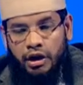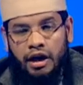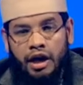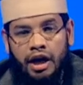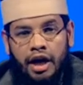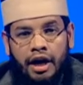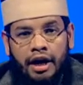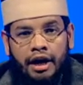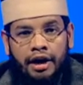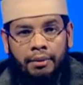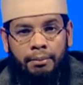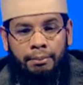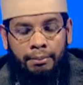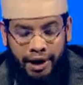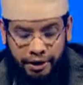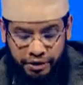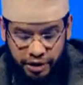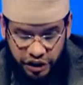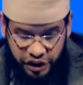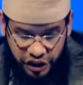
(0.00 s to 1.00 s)

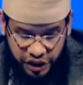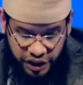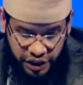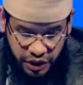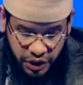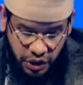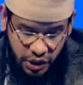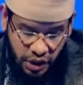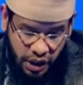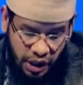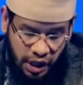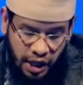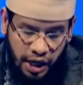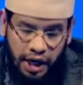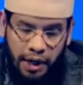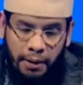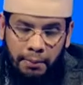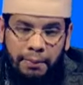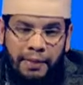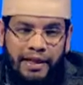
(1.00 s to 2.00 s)
marriage is
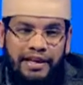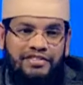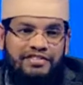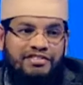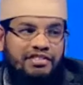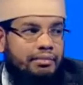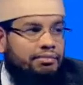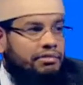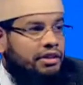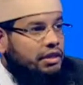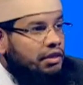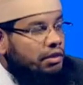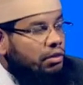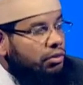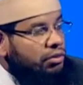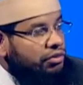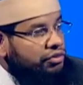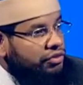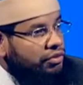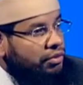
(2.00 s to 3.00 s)
something
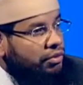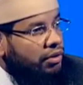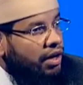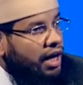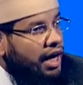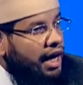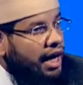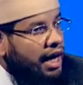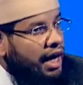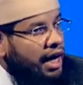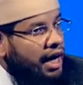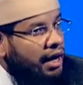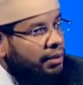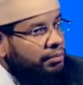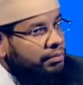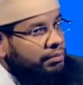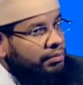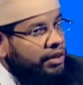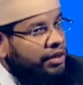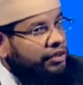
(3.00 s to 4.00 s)
also,
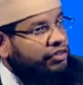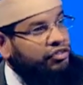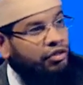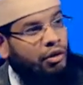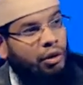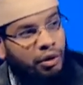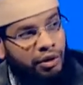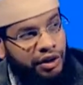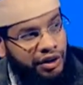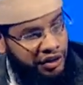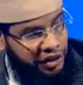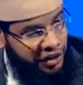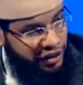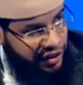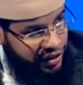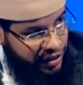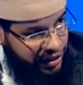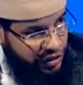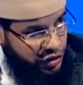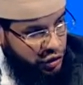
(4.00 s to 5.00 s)
it's not only
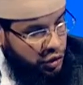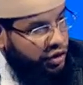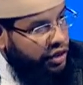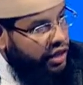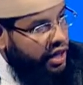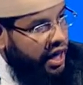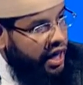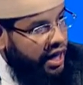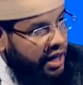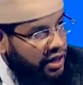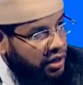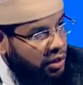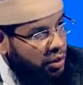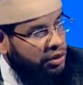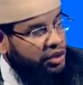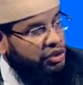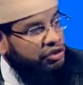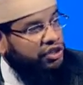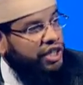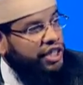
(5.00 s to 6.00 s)
the sunnah or
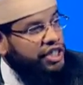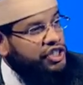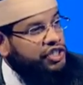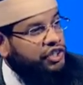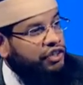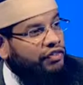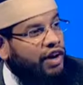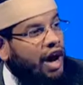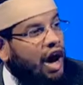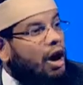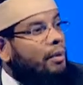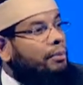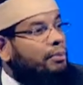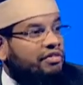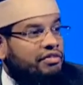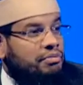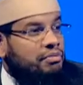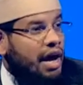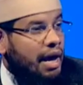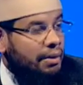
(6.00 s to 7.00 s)
the tradition of our
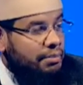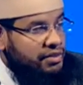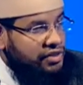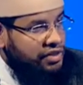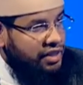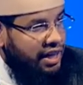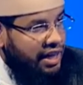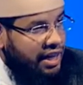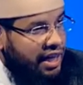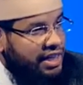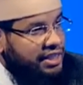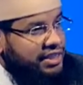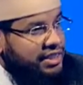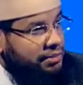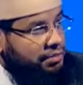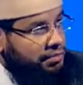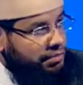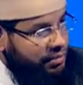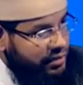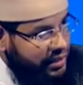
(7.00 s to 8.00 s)
Prophet Muhammad sallallahu
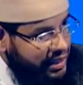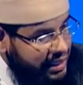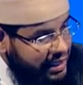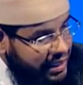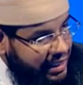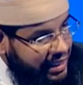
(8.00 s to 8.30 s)
alaihi wasallam.